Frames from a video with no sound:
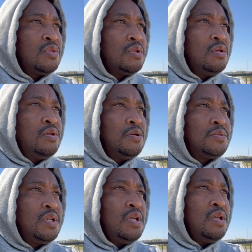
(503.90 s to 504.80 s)
You know what I'm
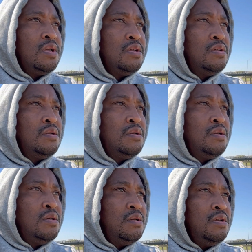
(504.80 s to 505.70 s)
saying?
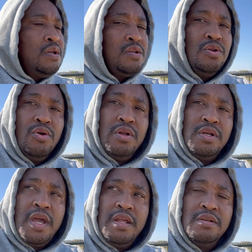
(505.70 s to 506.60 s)
Ignore
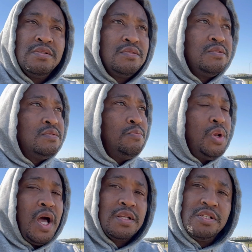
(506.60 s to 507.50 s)
the haters,
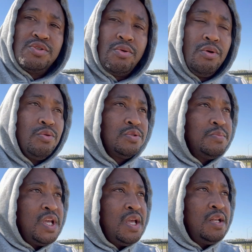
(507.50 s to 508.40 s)
block the trolls,
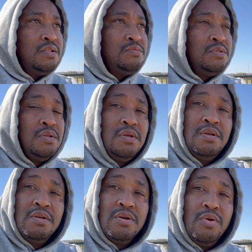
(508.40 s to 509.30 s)
man, and
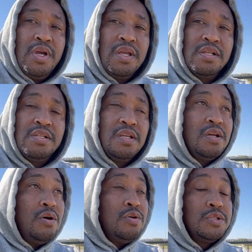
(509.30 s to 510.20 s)
go ahead and get to your
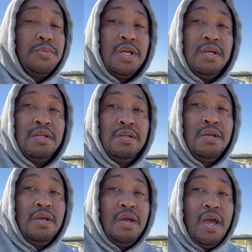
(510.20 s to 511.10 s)
goals, man.
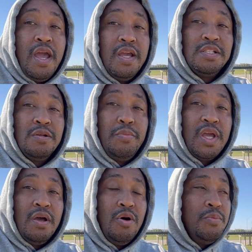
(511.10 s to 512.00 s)
Hey, it's your
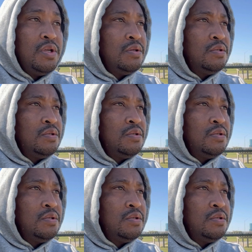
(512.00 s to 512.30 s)
big homie.